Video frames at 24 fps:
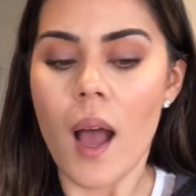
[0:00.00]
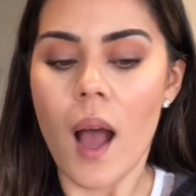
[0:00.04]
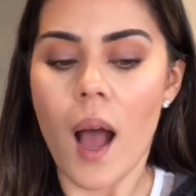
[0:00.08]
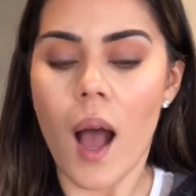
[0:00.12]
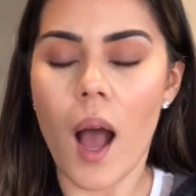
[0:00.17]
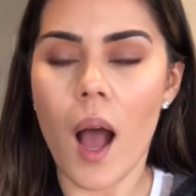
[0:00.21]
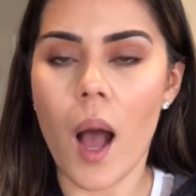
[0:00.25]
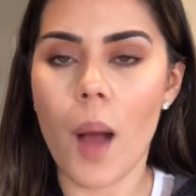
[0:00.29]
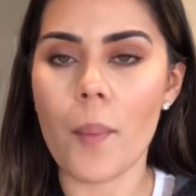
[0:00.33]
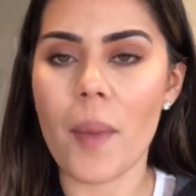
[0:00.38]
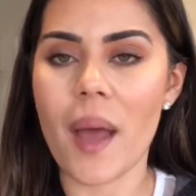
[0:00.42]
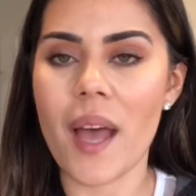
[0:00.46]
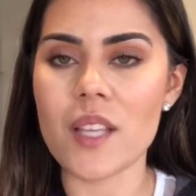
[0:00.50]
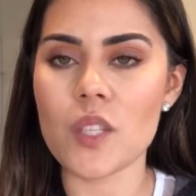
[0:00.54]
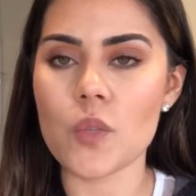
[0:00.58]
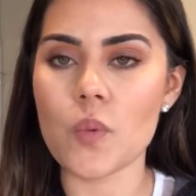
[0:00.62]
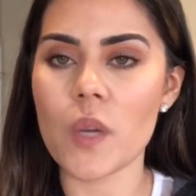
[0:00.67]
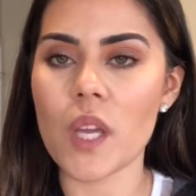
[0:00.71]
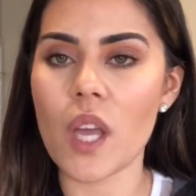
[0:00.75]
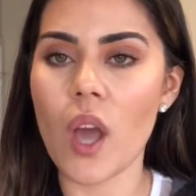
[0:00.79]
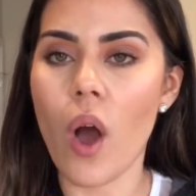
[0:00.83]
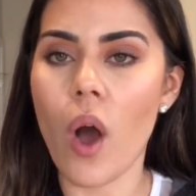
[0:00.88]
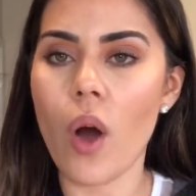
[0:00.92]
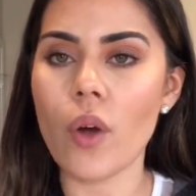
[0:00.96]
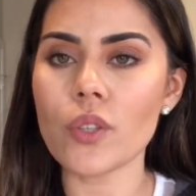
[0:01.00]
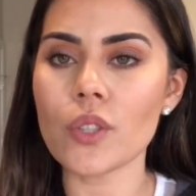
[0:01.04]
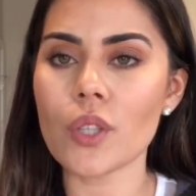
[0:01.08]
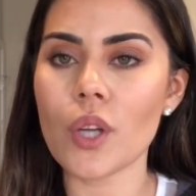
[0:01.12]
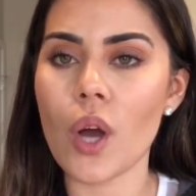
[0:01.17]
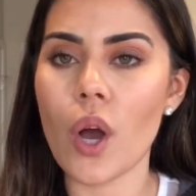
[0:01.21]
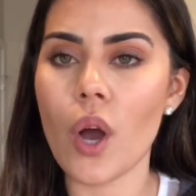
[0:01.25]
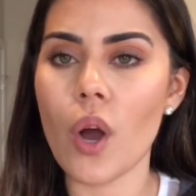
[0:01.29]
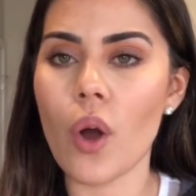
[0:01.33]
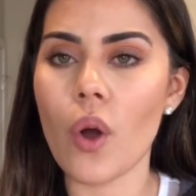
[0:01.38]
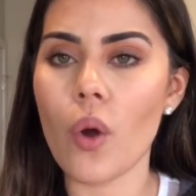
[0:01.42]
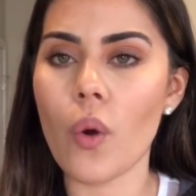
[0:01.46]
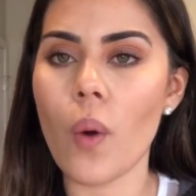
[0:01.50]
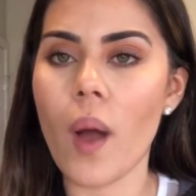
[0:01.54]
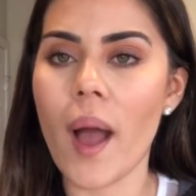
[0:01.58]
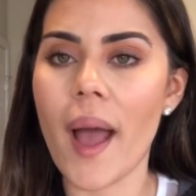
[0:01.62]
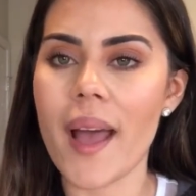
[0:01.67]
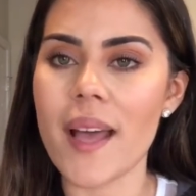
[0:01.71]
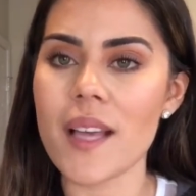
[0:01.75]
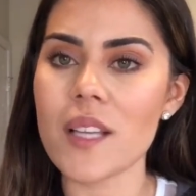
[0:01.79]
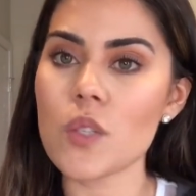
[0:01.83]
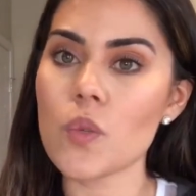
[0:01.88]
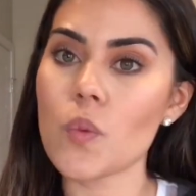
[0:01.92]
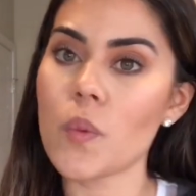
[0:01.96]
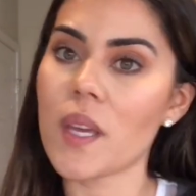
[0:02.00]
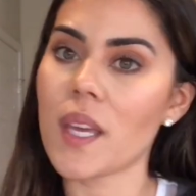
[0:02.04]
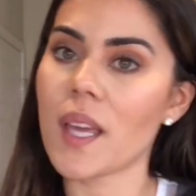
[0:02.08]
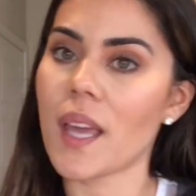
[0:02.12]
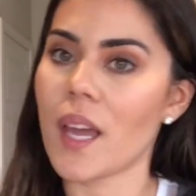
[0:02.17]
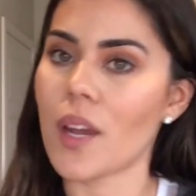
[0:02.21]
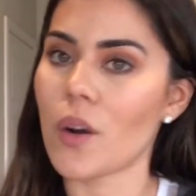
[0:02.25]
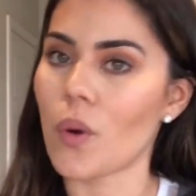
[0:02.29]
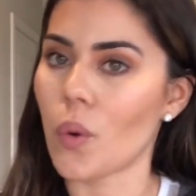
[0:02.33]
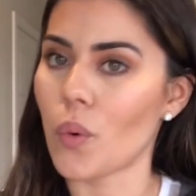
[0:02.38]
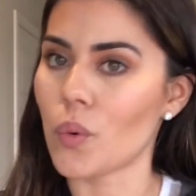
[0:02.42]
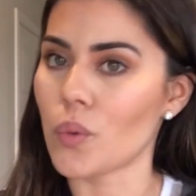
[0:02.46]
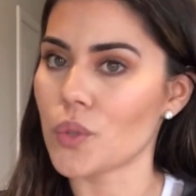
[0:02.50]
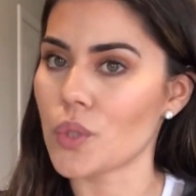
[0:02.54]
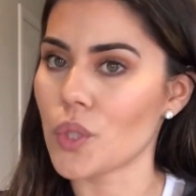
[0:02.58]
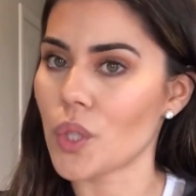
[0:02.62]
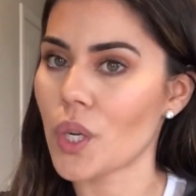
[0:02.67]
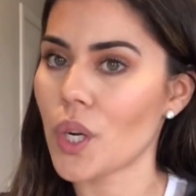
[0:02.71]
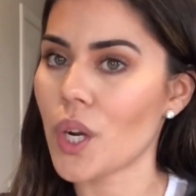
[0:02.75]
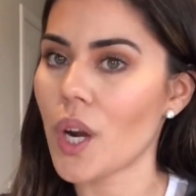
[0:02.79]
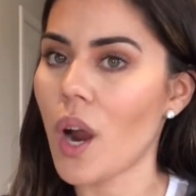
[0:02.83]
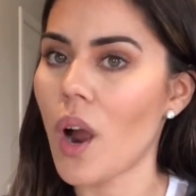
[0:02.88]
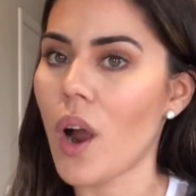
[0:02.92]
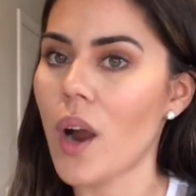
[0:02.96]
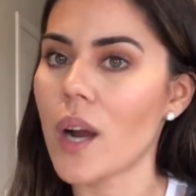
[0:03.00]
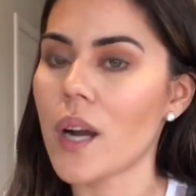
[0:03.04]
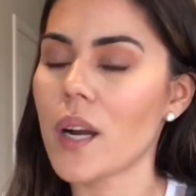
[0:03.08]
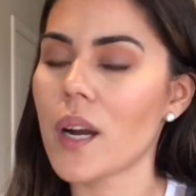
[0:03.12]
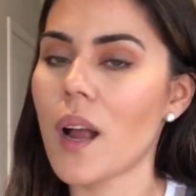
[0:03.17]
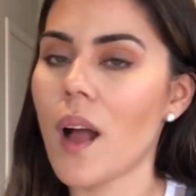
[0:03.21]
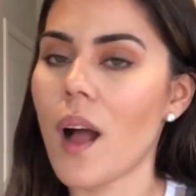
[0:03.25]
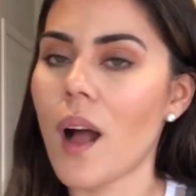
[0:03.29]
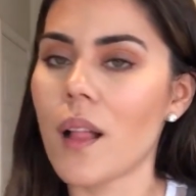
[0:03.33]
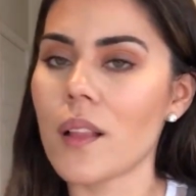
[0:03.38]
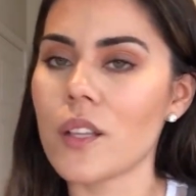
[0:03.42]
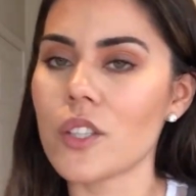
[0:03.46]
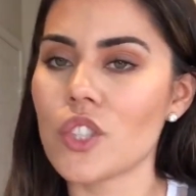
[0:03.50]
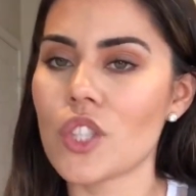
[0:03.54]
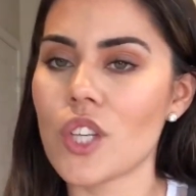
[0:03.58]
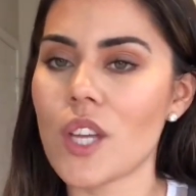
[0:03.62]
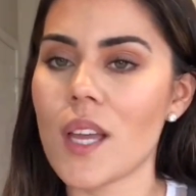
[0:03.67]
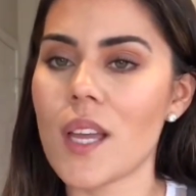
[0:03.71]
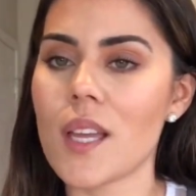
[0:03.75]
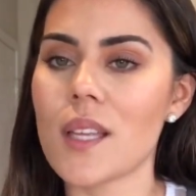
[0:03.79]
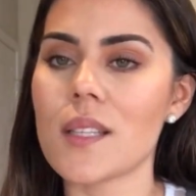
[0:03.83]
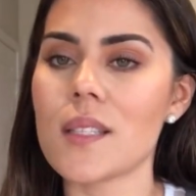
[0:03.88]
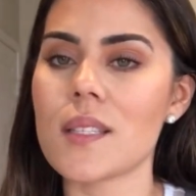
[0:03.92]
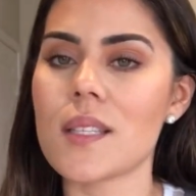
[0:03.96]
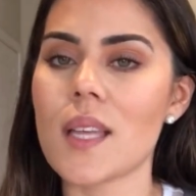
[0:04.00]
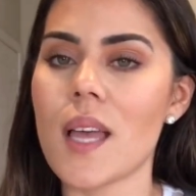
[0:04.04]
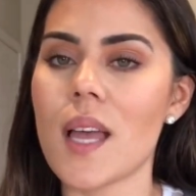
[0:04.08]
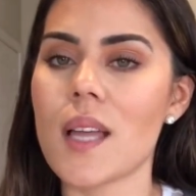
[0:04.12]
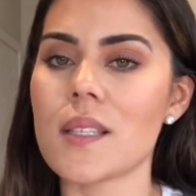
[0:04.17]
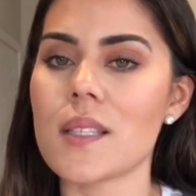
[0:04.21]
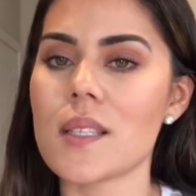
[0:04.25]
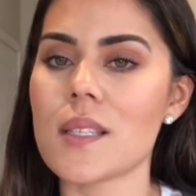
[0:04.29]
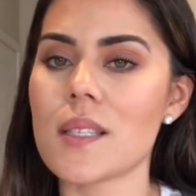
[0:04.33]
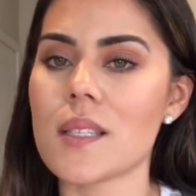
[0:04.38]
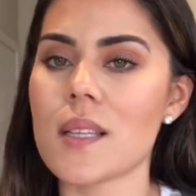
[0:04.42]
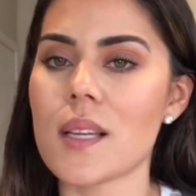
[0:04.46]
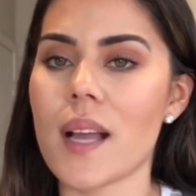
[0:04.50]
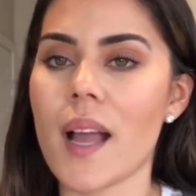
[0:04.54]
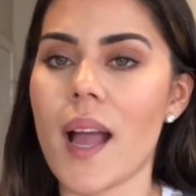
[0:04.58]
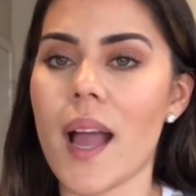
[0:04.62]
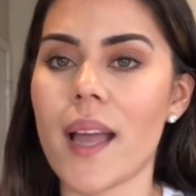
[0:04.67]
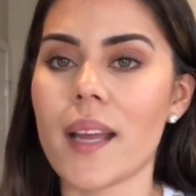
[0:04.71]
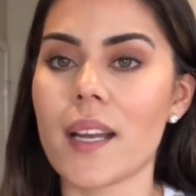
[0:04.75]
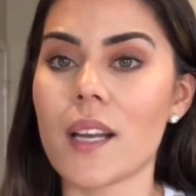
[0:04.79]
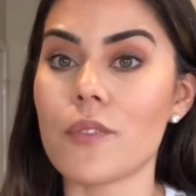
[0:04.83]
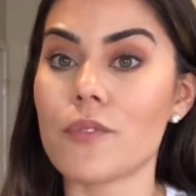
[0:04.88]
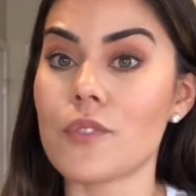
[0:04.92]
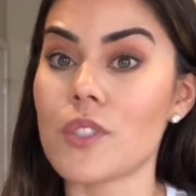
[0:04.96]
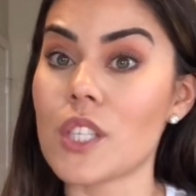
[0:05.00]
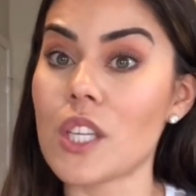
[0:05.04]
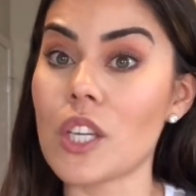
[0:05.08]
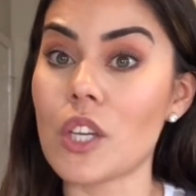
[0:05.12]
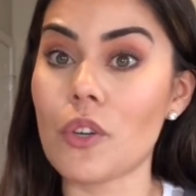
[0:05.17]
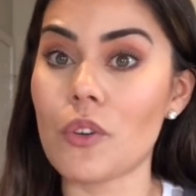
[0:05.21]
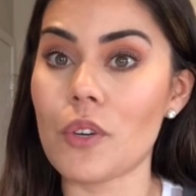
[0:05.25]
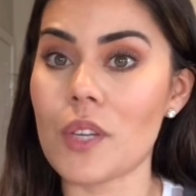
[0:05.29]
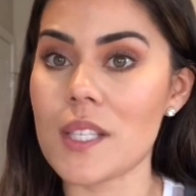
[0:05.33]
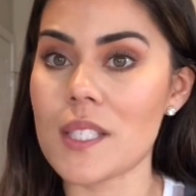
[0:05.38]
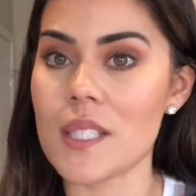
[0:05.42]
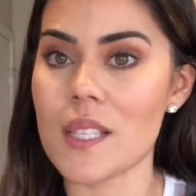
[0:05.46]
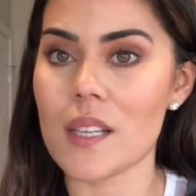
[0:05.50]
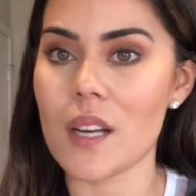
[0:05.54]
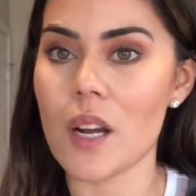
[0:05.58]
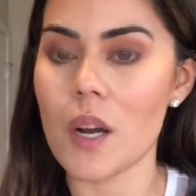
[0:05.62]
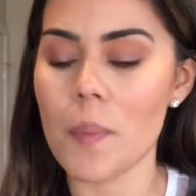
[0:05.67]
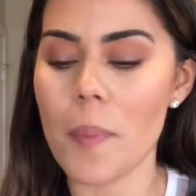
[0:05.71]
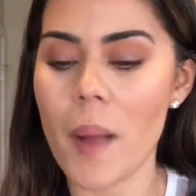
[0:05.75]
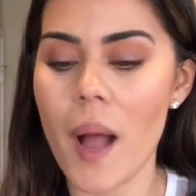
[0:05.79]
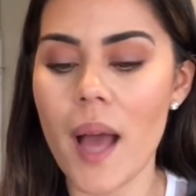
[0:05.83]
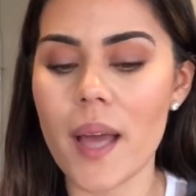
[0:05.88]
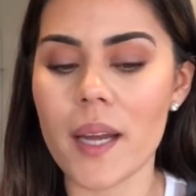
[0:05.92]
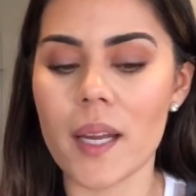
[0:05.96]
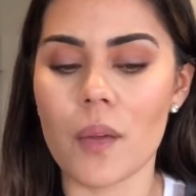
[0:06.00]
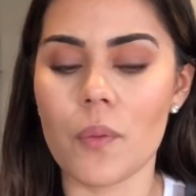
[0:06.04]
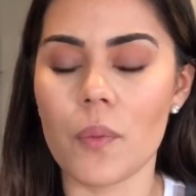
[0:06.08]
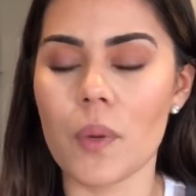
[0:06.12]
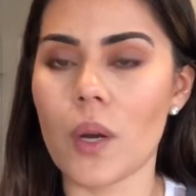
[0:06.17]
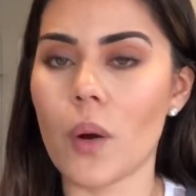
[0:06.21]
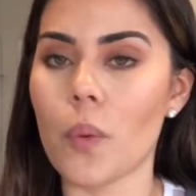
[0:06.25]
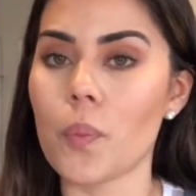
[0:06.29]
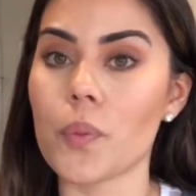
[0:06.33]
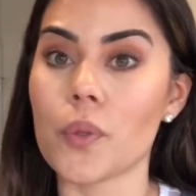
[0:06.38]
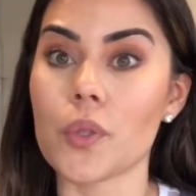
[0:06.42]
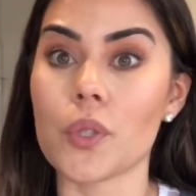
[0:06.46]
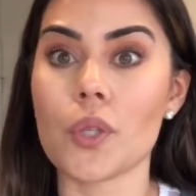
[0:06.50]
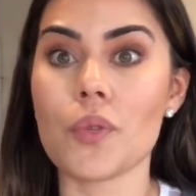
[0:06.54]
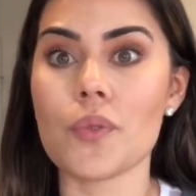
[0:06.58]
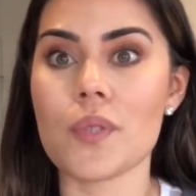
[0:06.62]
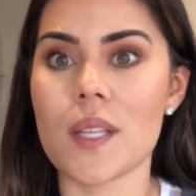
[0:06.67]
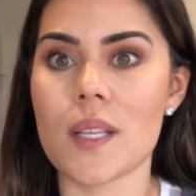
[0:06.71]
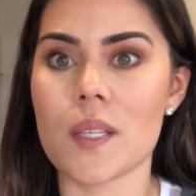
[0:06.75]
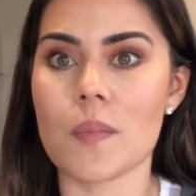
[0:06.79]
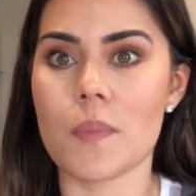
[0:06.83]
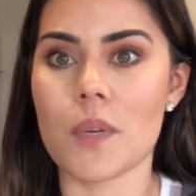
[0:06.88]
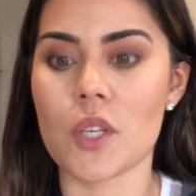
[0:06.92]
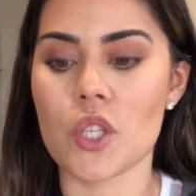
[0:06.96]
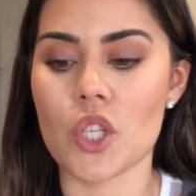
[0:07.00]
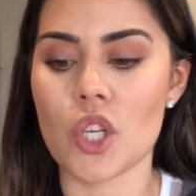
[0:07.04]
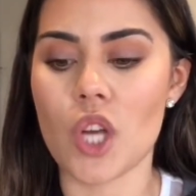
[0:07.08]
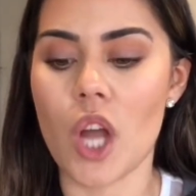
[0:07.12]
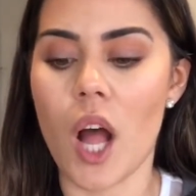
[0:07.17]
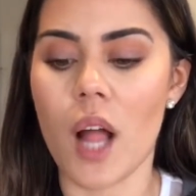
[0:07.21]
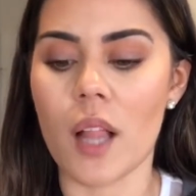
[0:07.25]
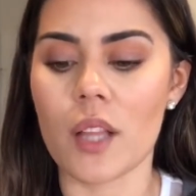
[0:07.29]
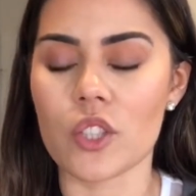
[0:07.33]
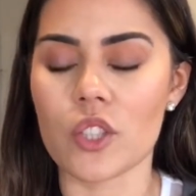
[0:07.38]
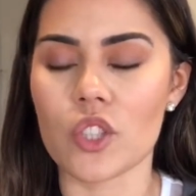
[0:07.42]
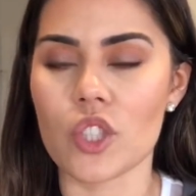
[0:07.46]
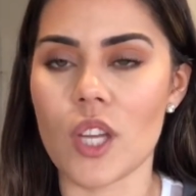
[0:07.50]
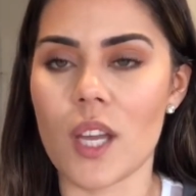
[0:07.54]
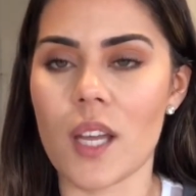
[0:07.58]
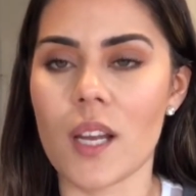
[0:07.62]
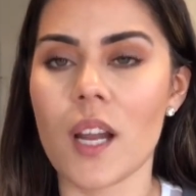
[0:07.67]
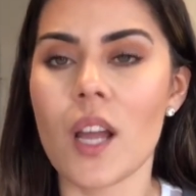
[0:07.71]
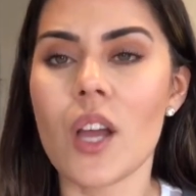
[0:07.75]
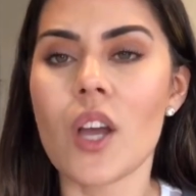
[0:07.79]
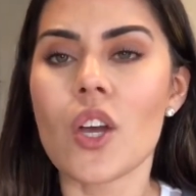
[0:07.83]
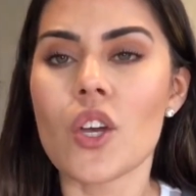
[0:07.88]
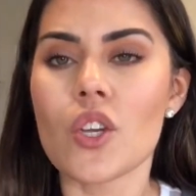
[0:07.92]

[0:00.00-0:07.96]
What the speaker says: As we all know, as we get older, our collagen tends to kind of decrease in our body. We don't produce as much collagen.